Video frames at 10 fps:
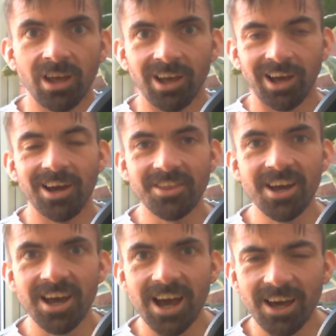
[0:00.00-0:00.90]
Hi
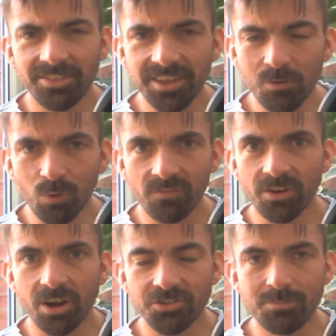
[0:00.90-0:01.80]
there. I think what I
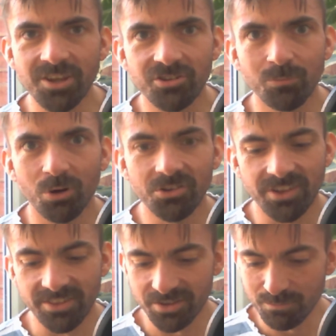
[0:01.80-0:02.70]
forgot to mention was
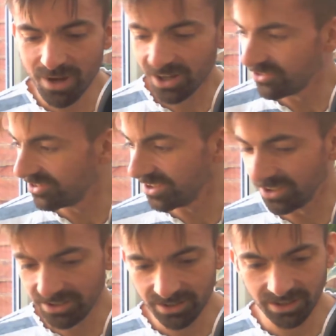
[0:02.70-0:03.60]
that the
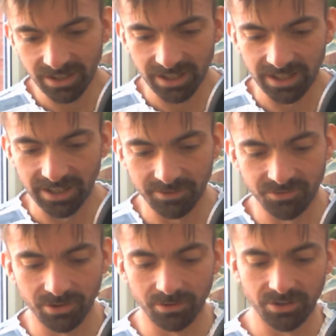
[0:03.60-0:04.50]
magazine,
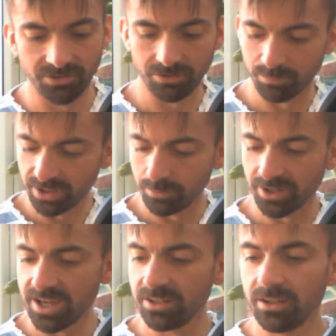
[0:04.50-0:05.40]
so let's bring it up
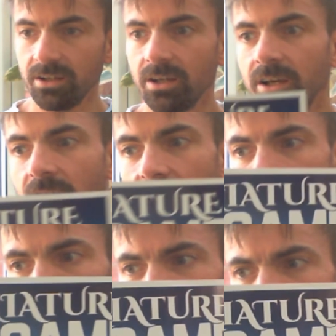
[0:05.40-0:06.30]
again,
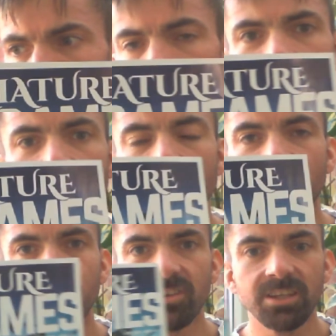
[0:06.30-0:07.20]
Miniature Wargames
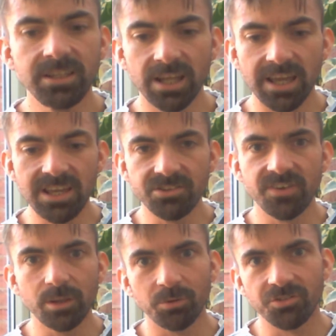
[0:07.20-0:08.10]
magazine is
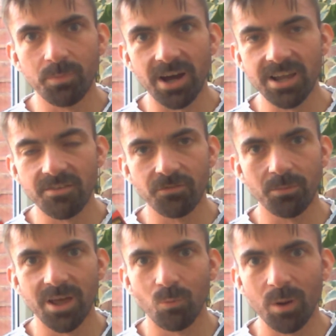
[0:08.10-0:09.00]
available to buy from
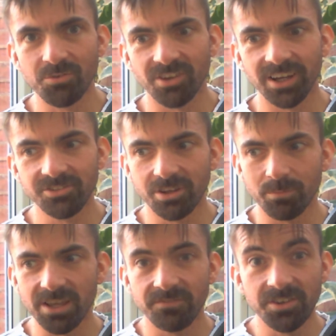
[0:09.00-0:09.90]
their website. You can
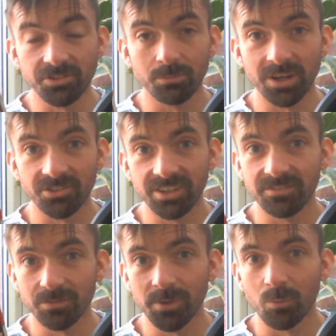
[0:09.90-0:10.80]
buy the physical magazine
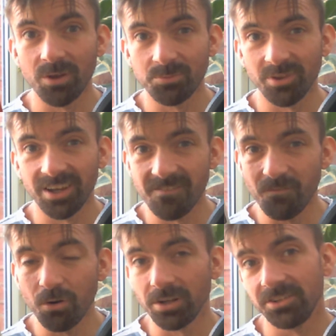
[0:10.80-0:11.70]
from their website,
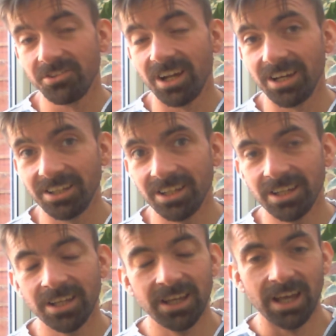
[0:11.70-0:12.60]
$4.99,
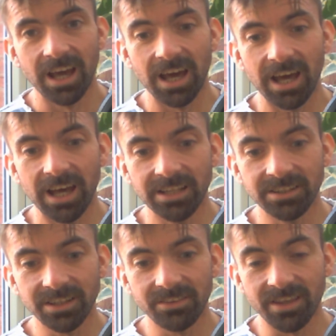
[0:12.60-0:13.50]
and
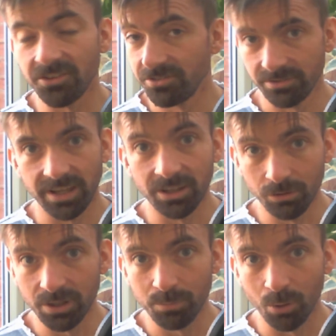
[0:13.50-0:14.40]
that's
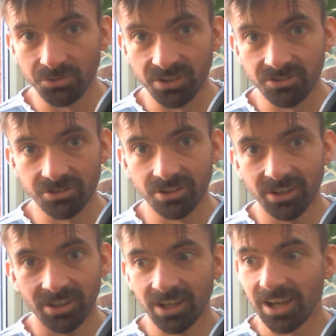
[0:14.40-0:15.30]
including postage.
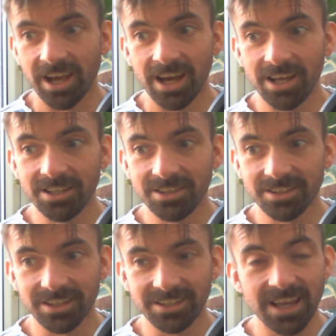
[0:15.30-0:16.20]
And
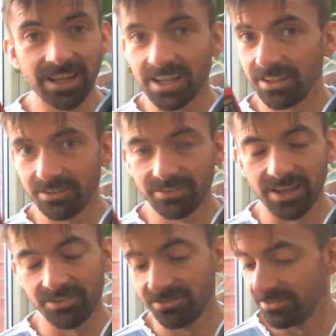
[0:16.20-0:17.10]
yeah, get it.
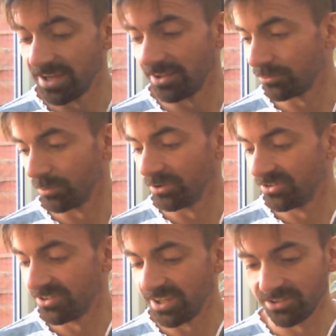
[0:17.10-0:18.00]
That's what I wanted to
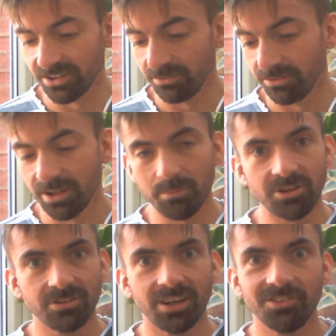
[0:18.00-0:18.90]
say, because I don't think I
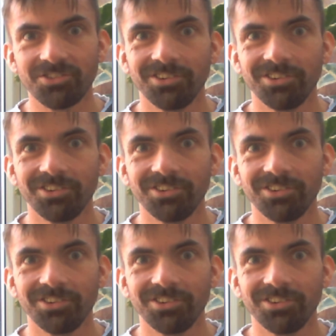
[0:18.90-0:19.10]
mentioned that.